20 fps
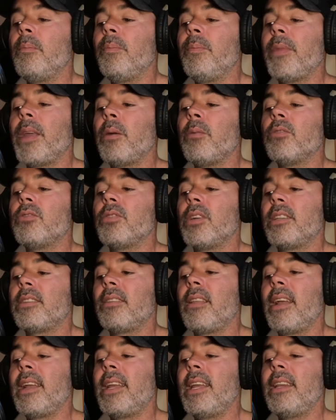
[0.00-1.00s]
They were dressed
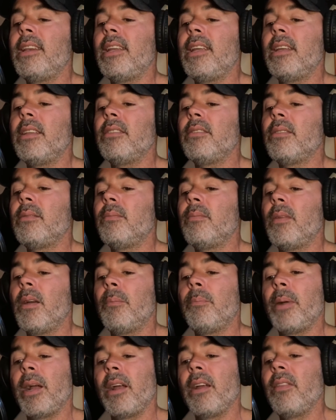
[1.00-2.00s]
like Indians,
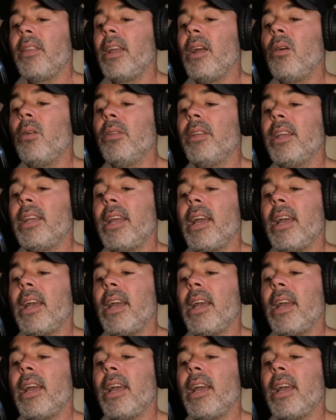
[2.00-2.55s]
apparently holding